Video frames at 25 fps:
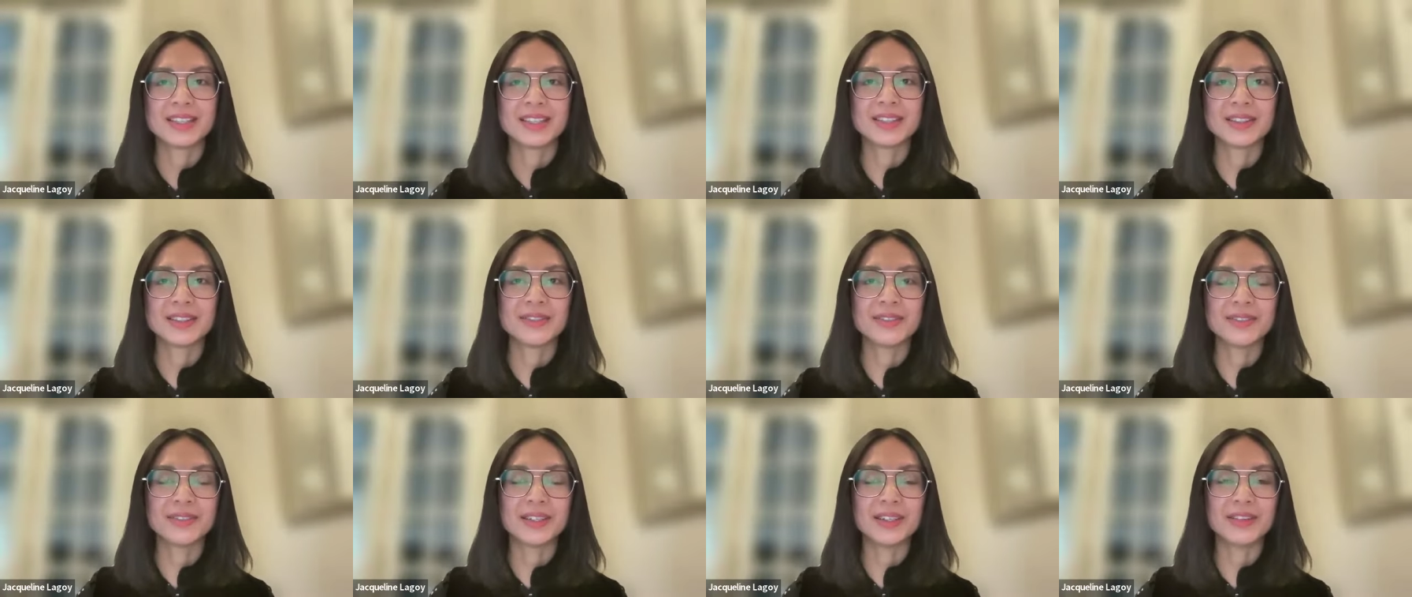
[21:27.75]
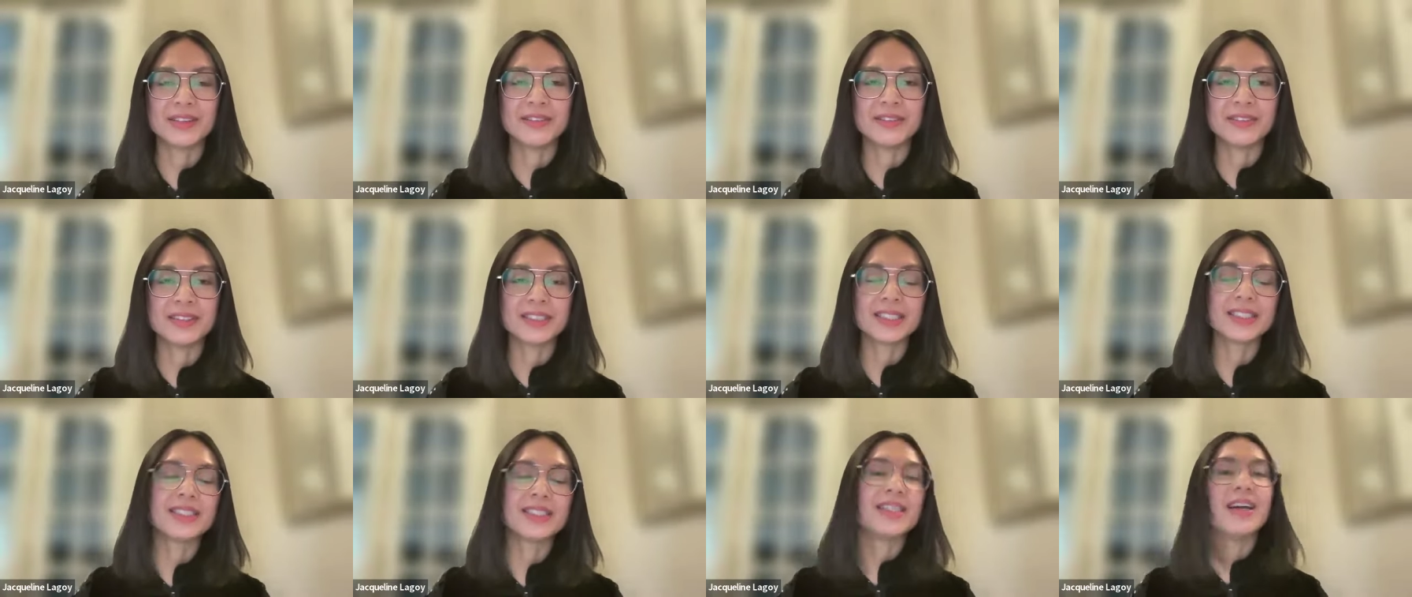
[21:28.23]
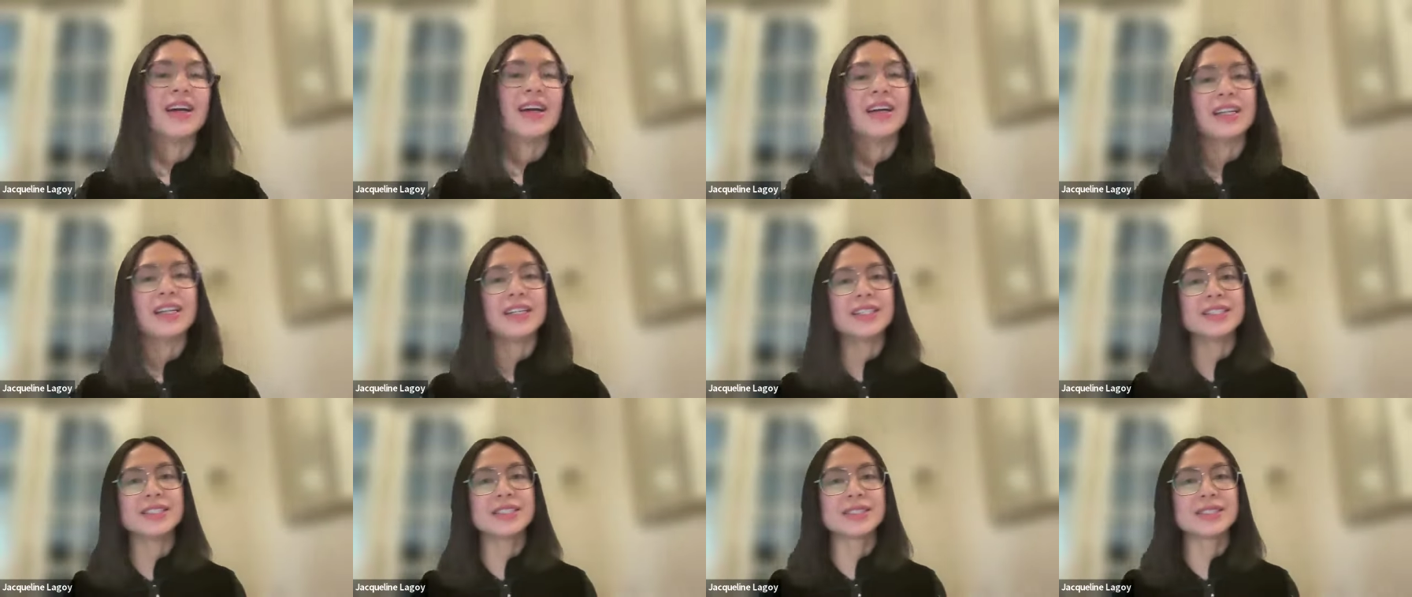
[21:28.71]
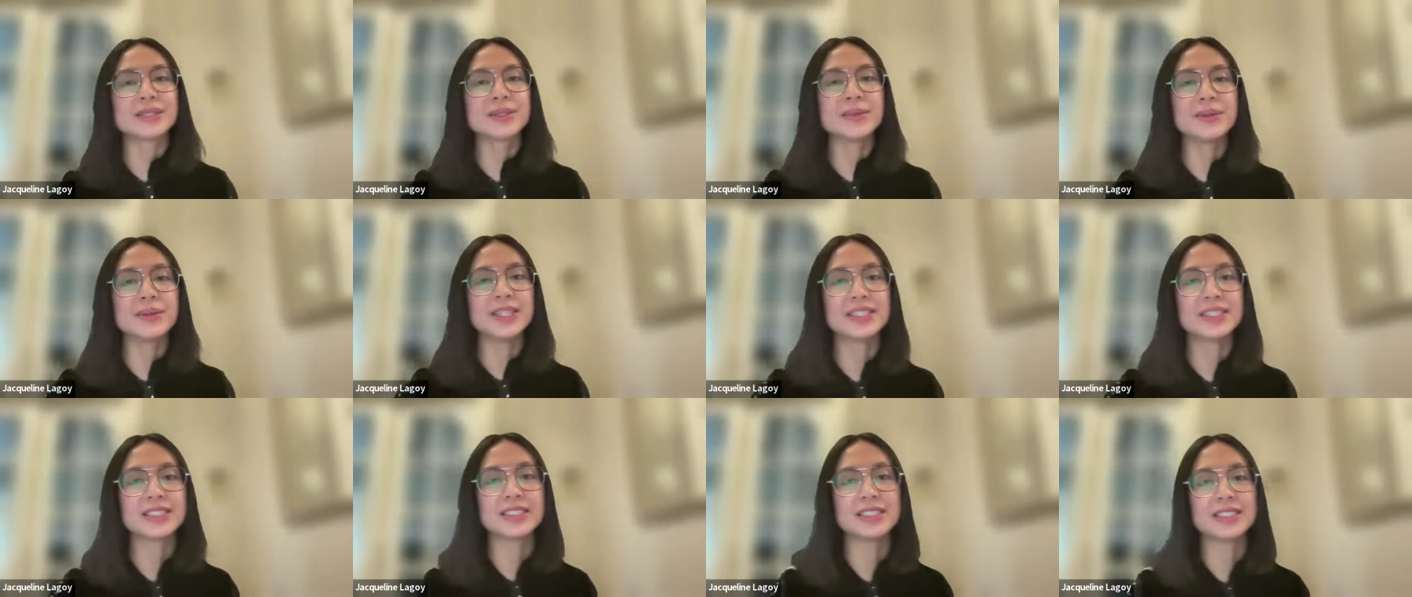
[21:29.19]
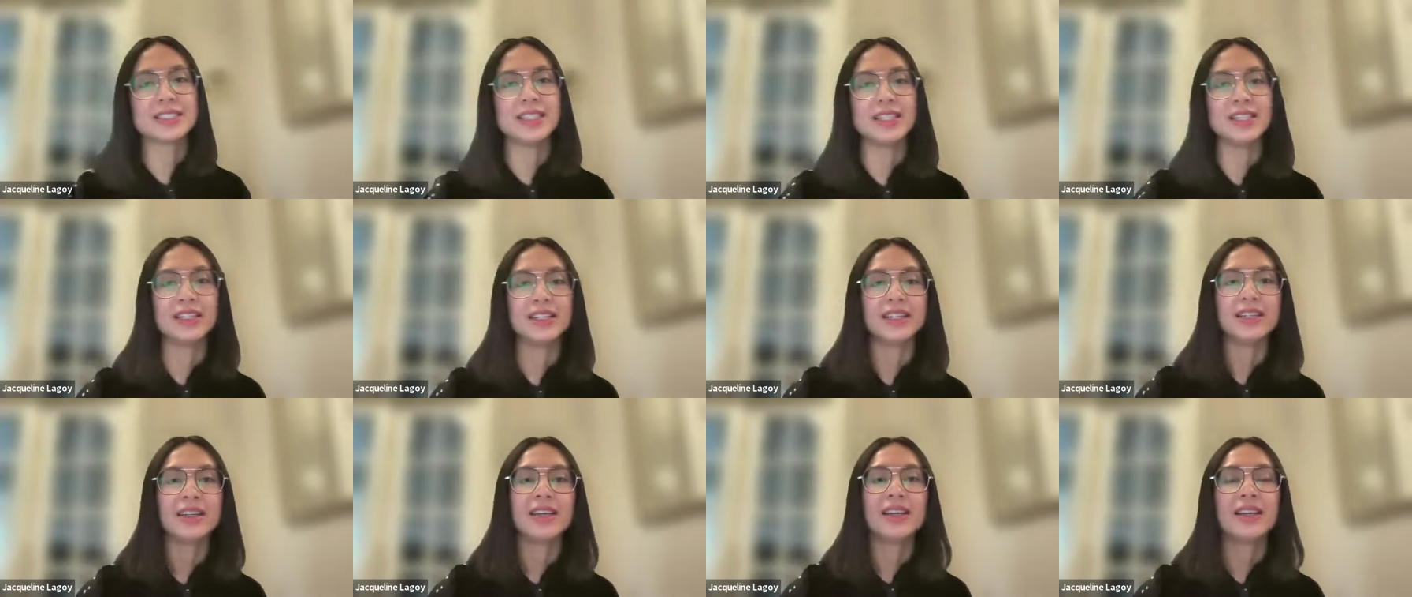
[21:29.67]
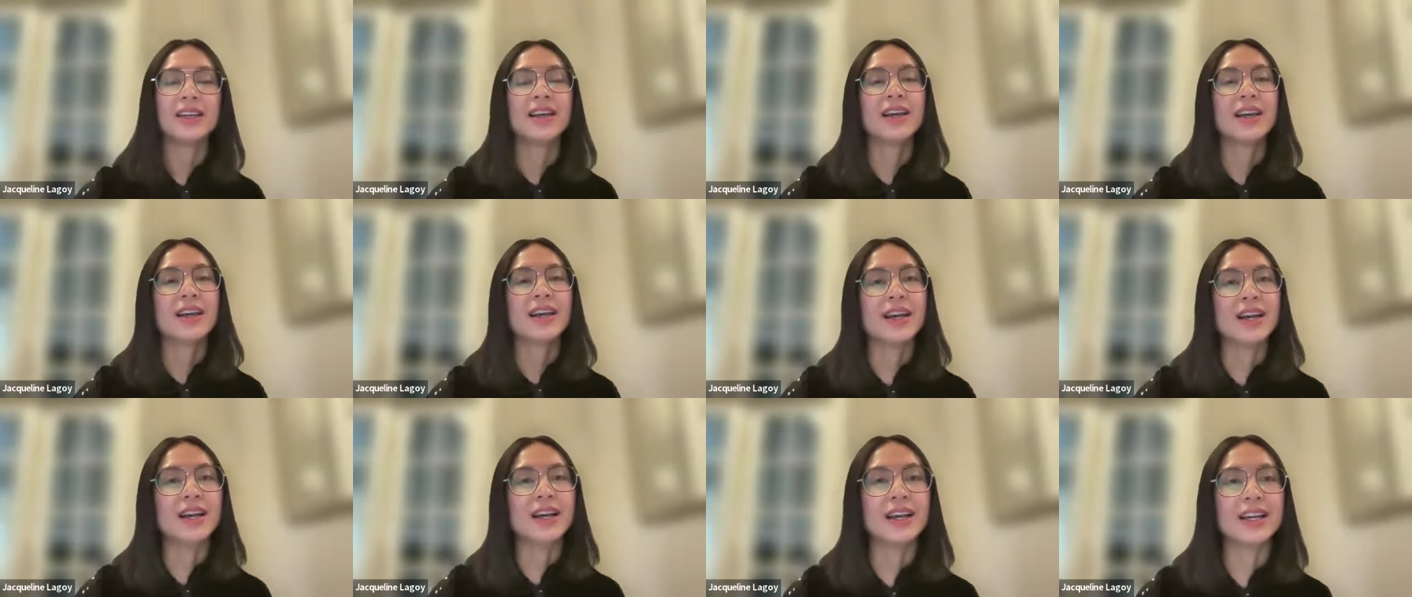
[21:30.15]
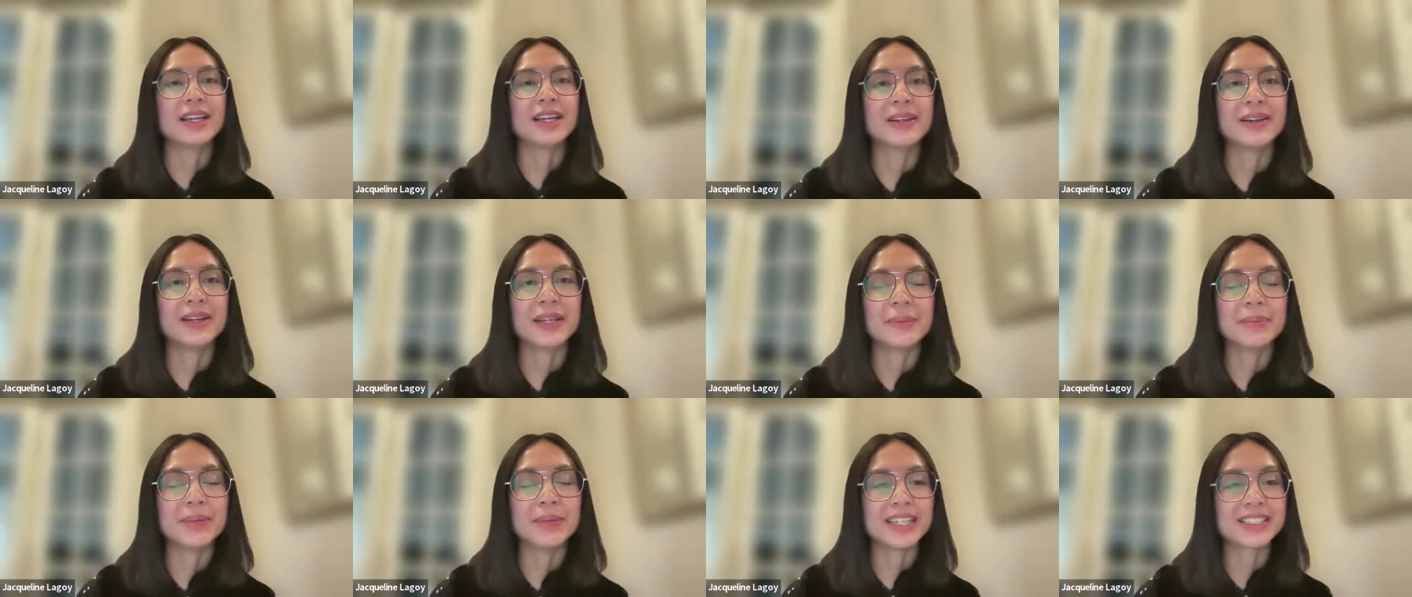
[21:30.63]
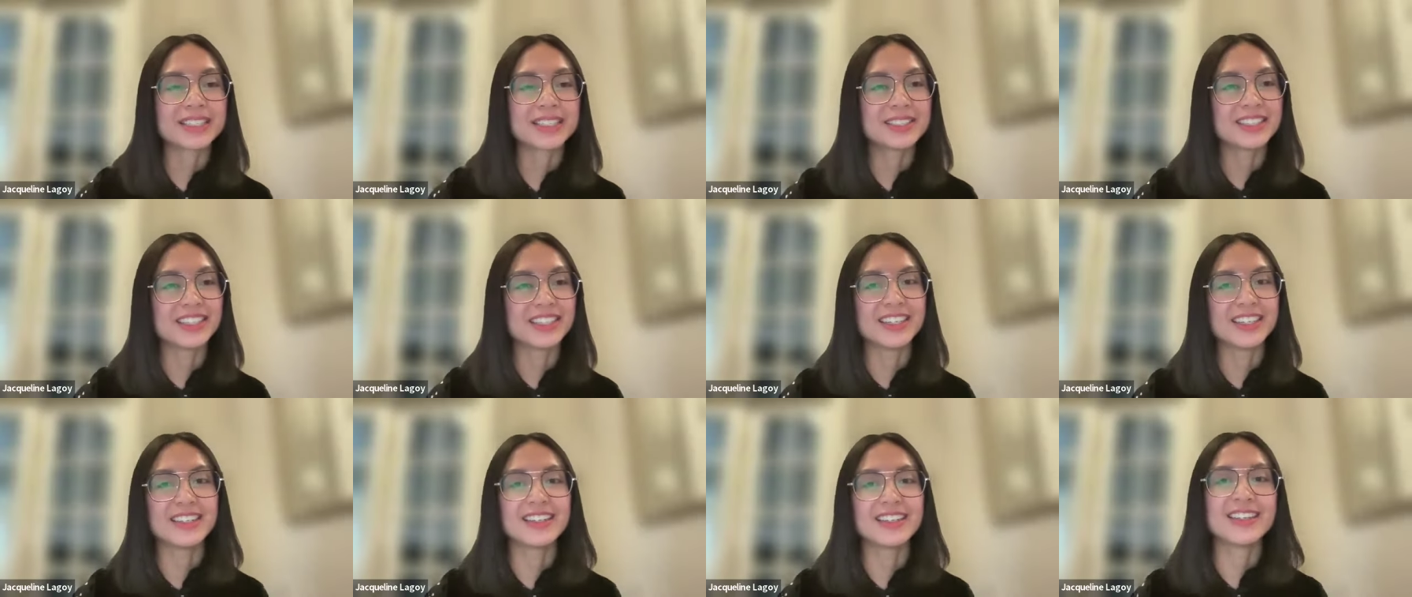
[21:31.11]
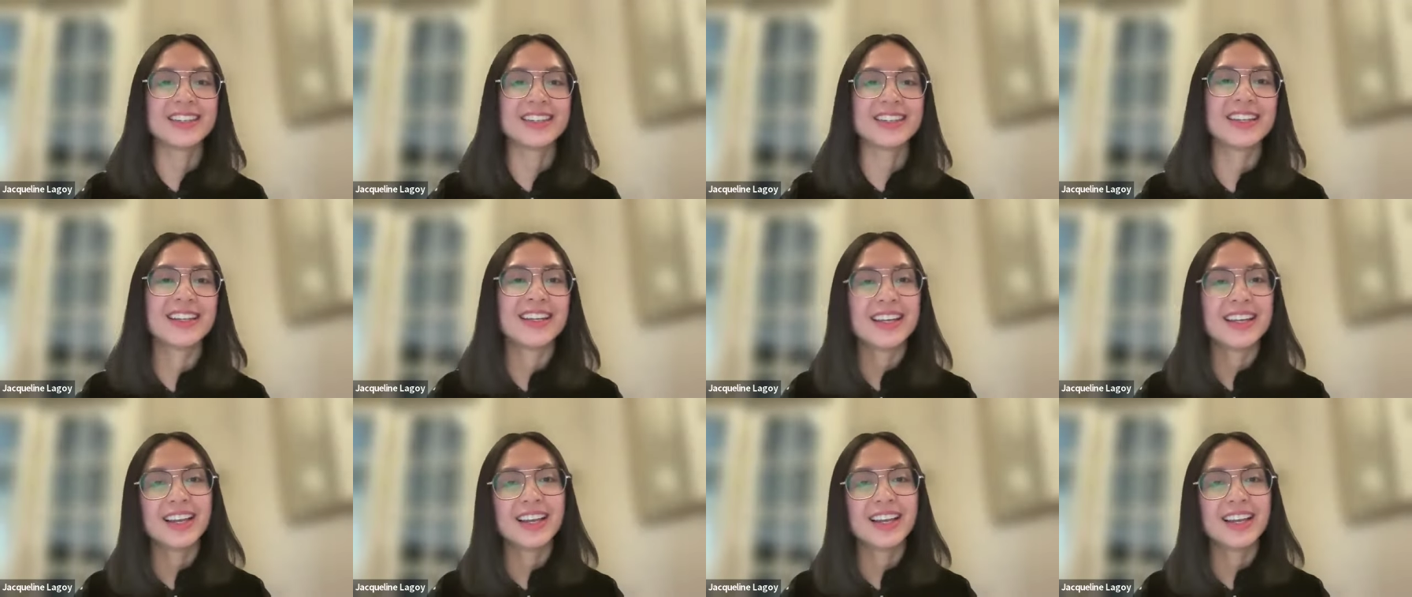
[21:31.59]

So for our first audience question, uh, going back to